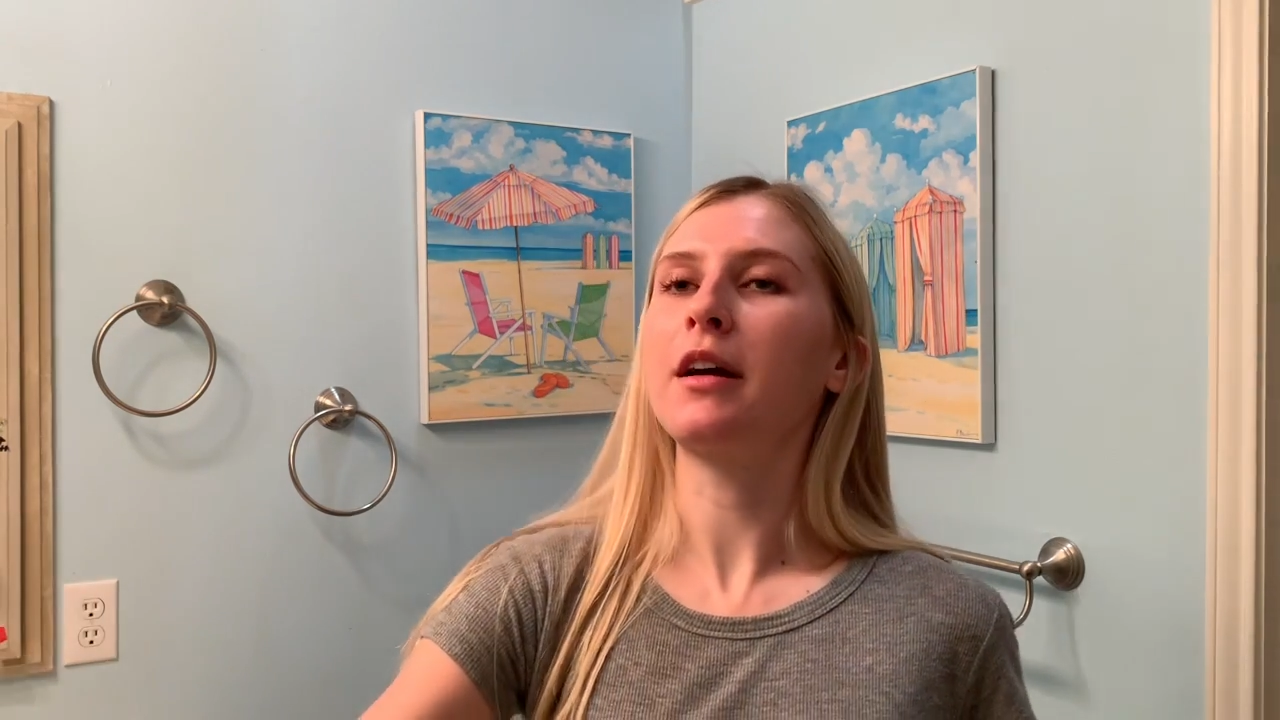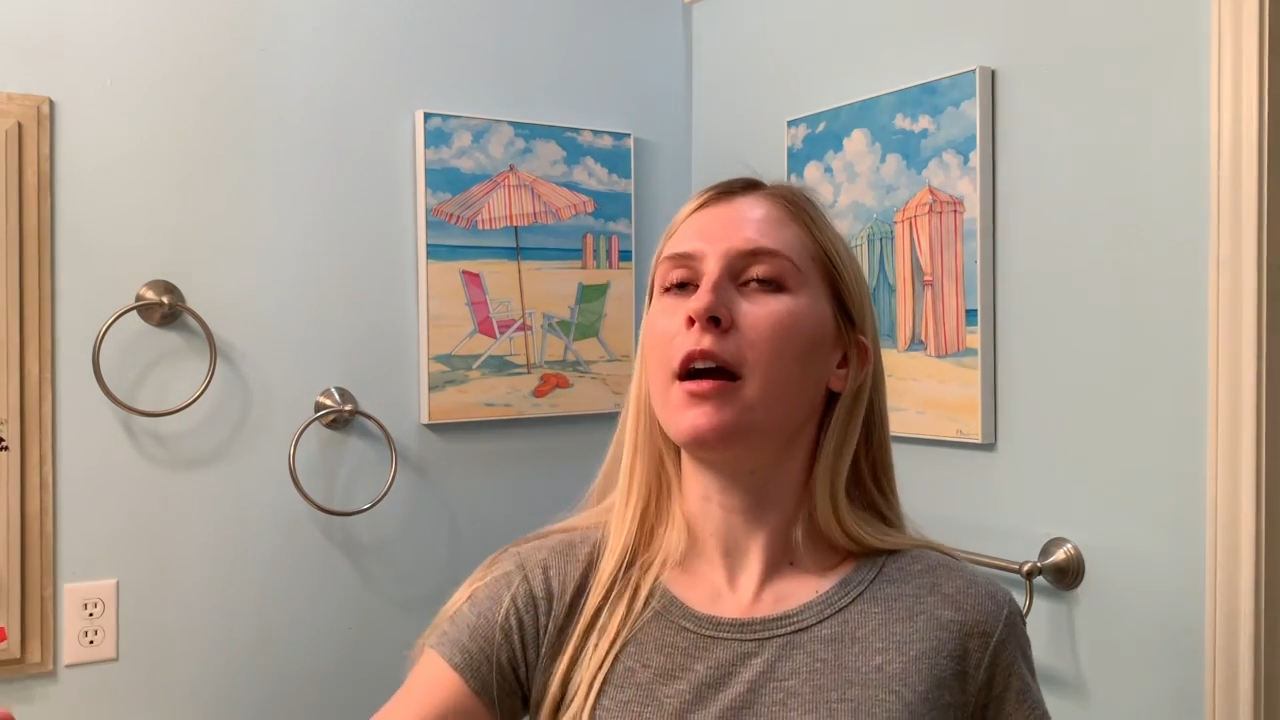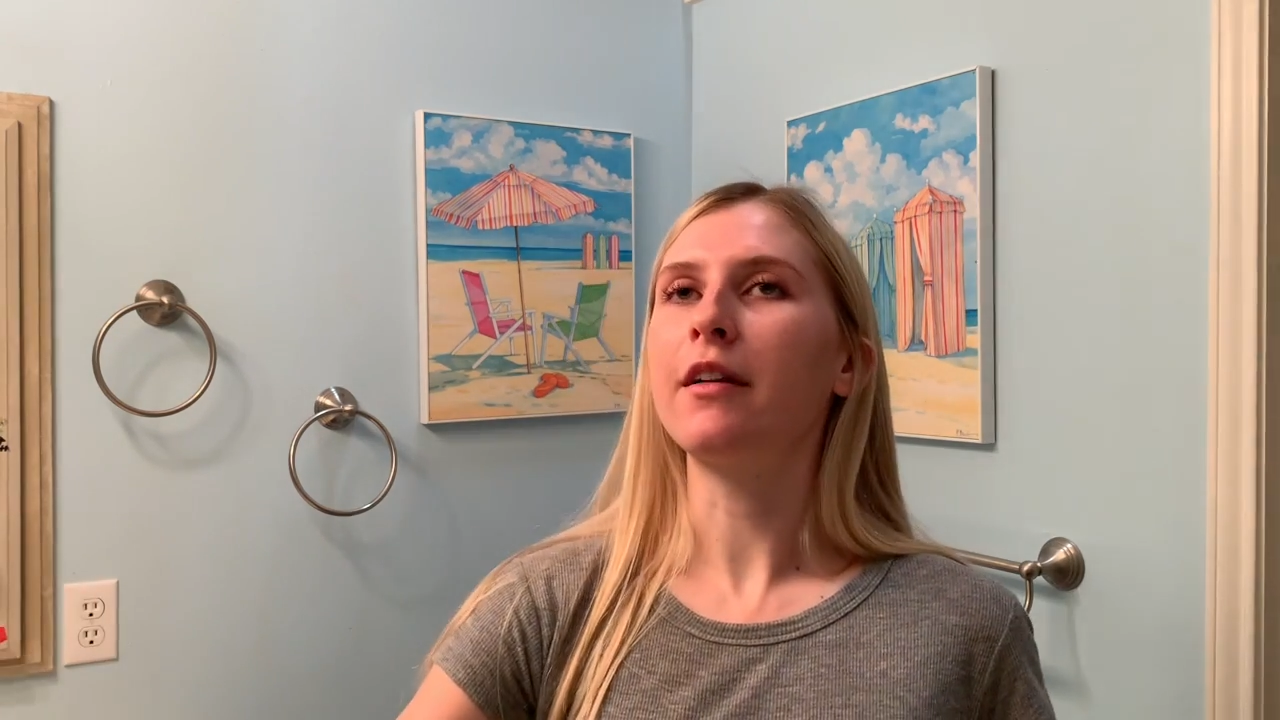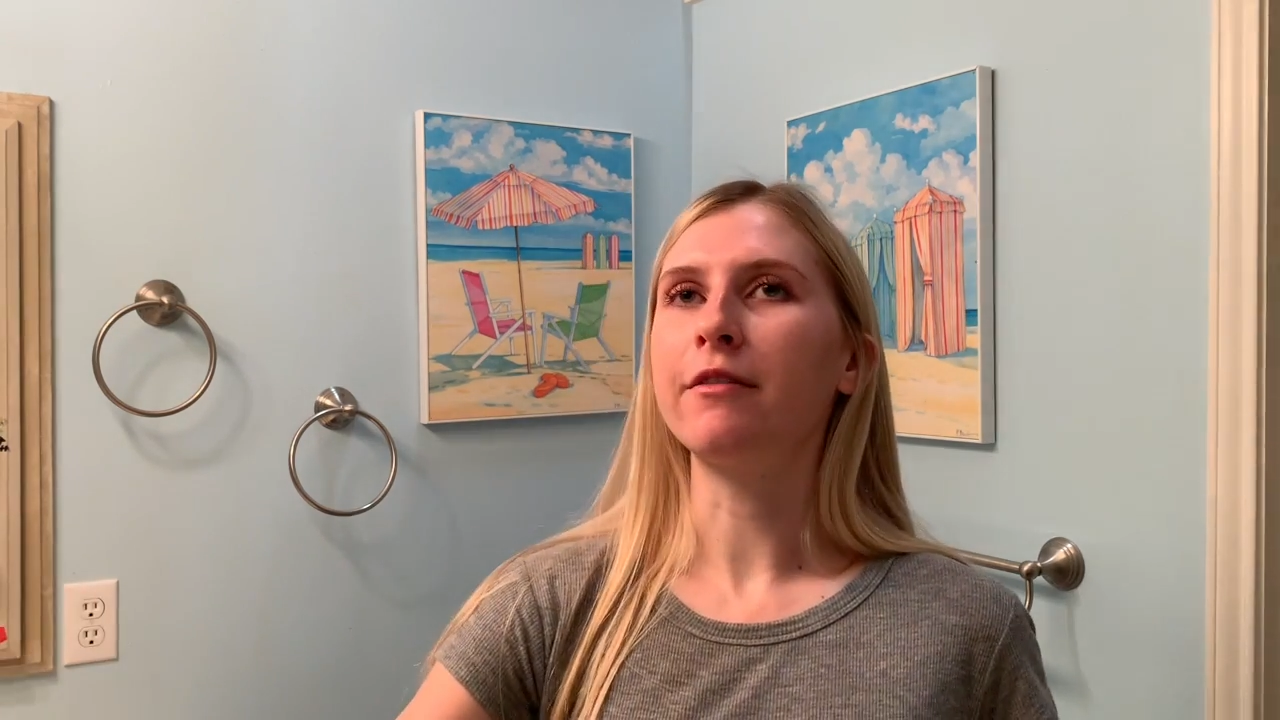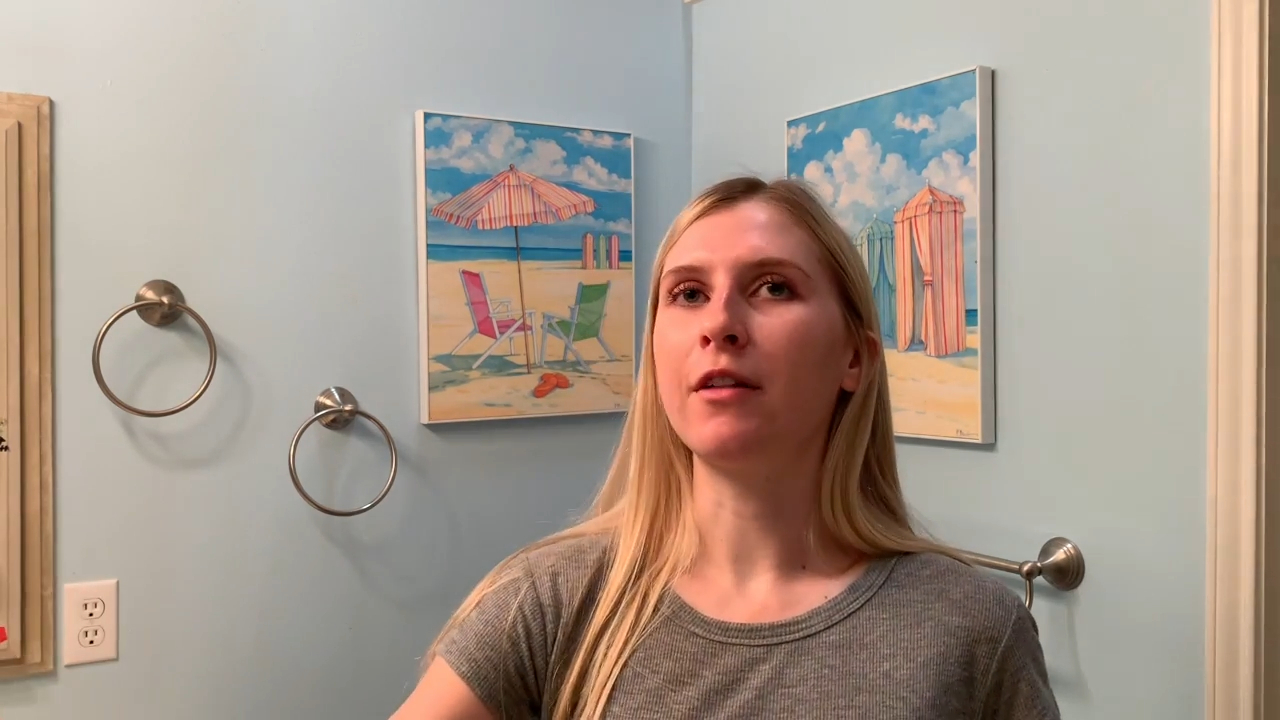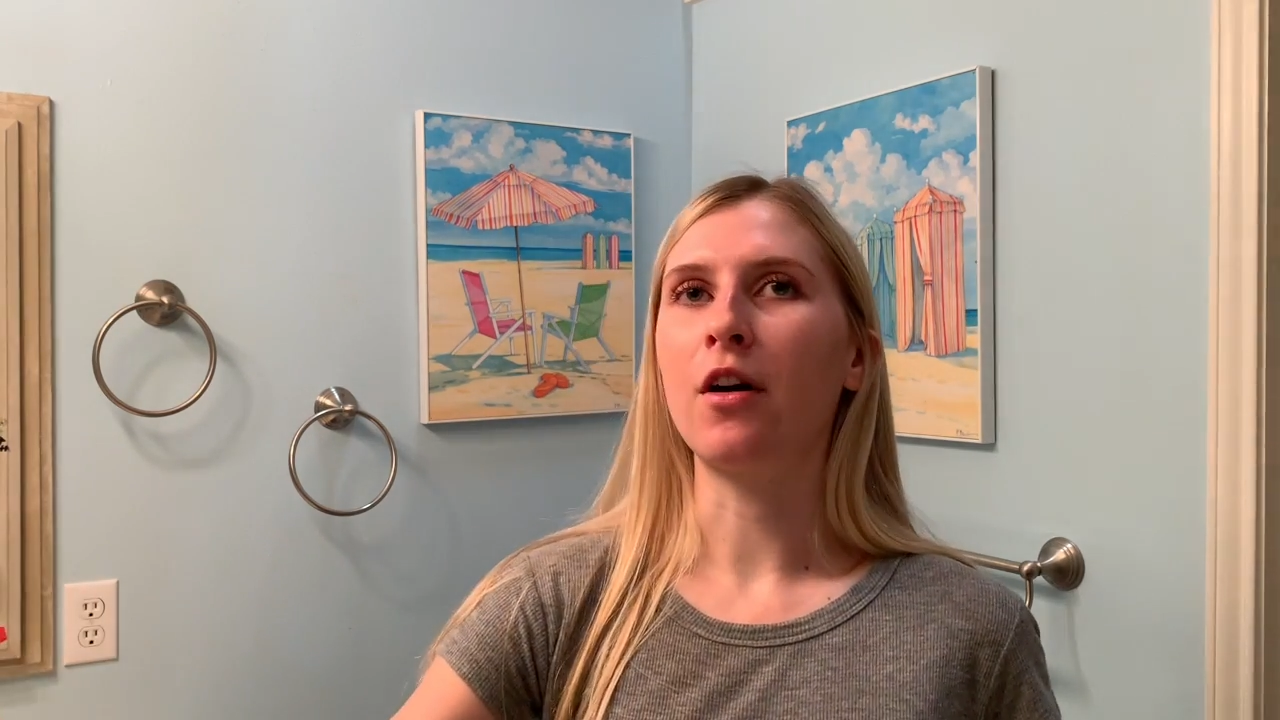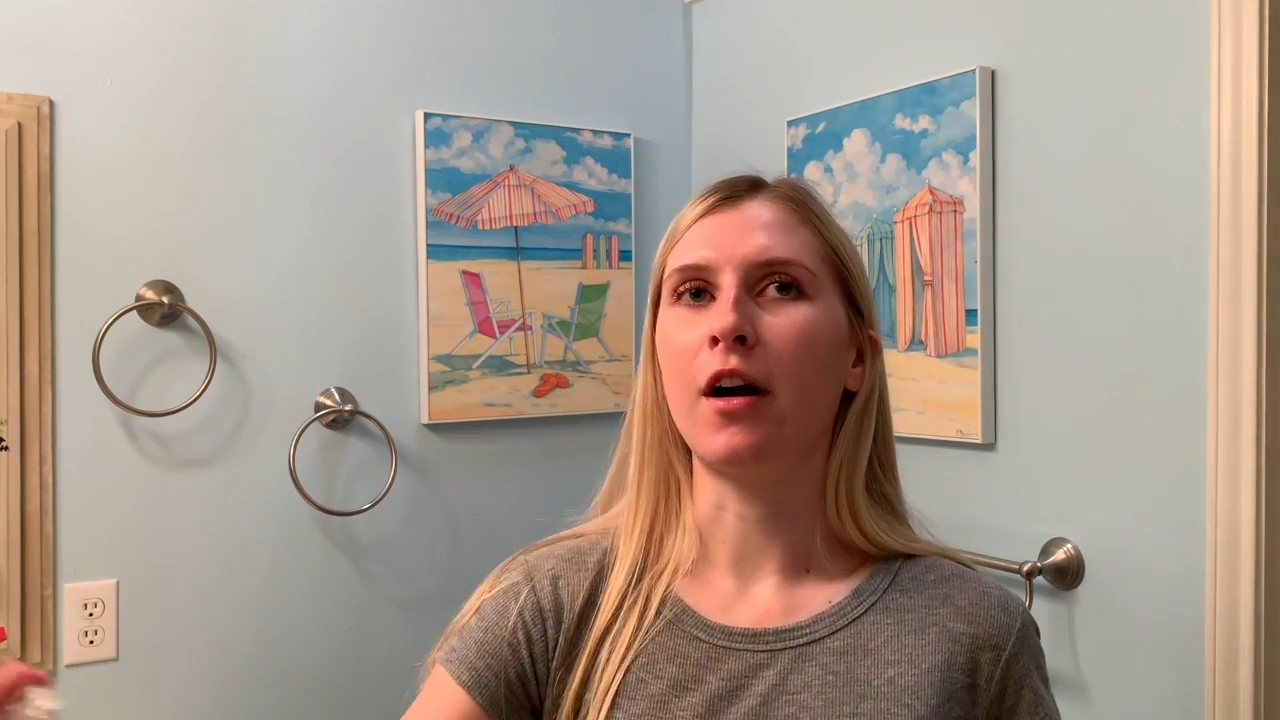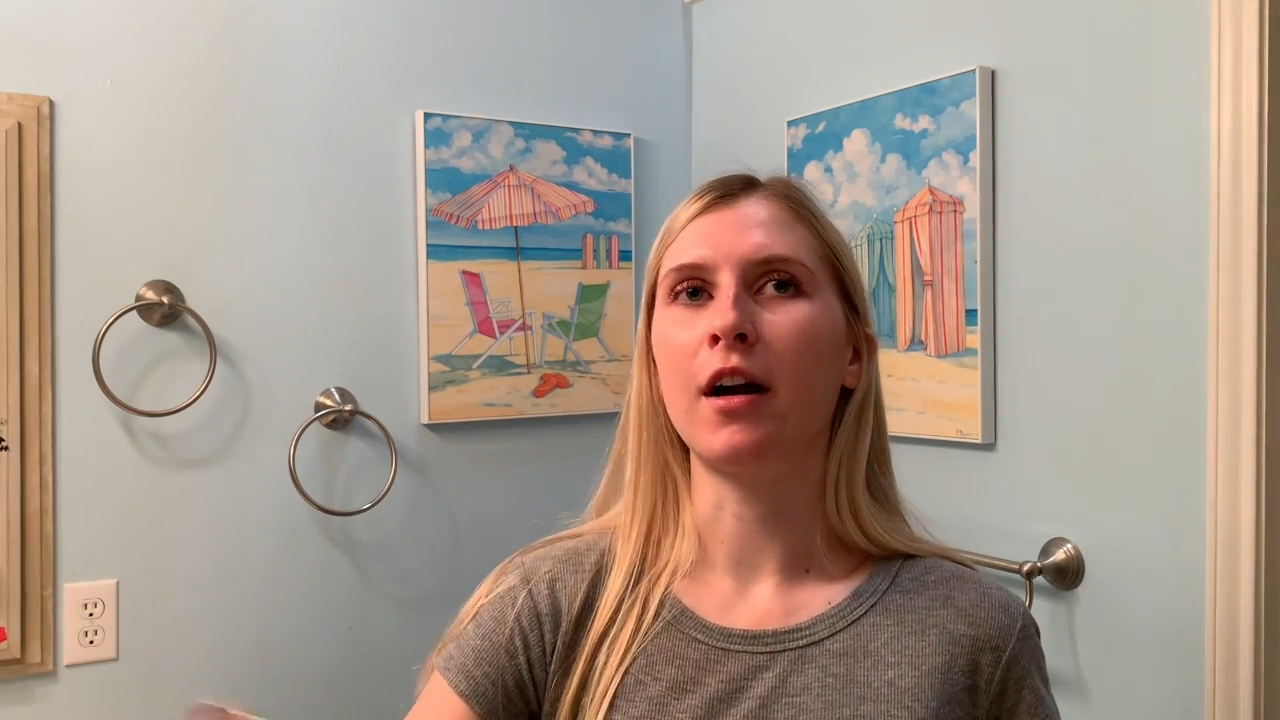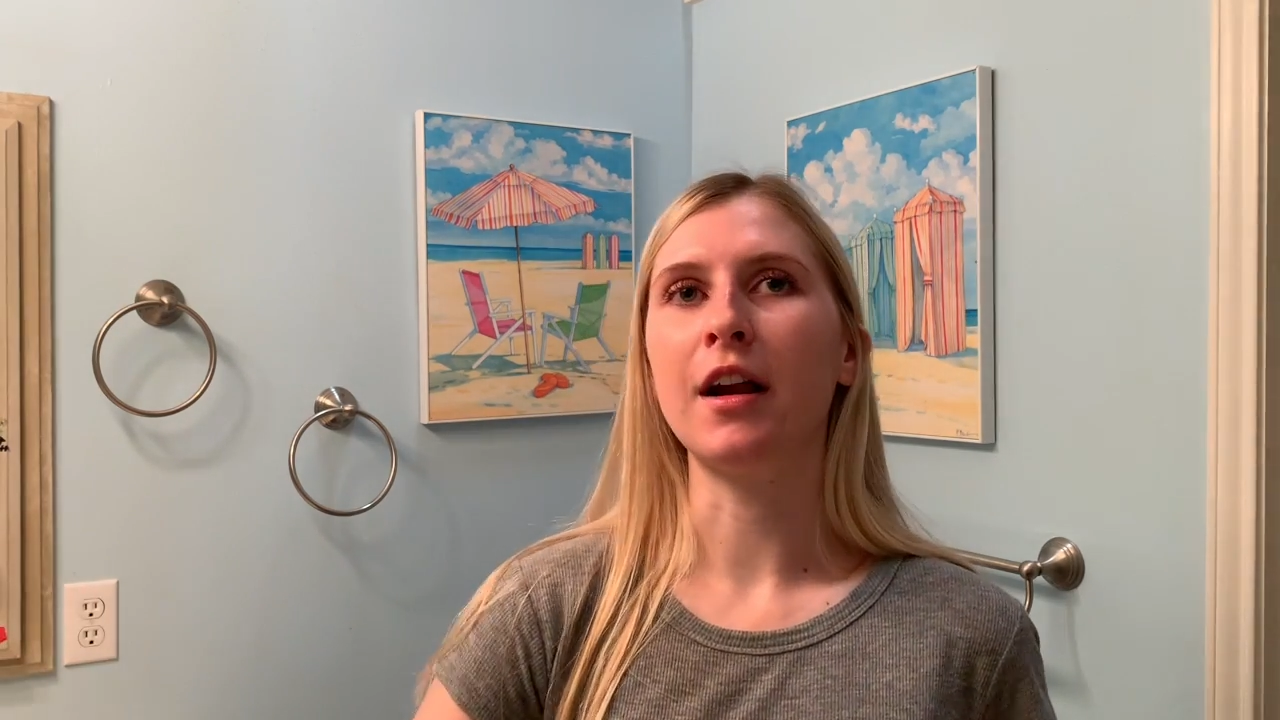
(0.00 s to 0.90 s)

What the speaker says: kind of far,